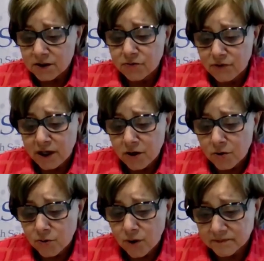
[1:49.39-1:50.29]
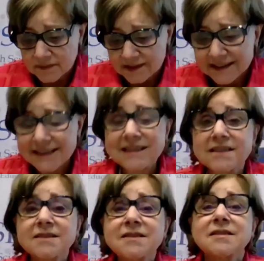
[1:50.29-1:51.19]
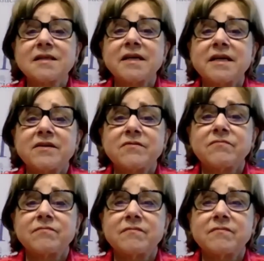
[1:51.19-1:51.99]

You know, this is a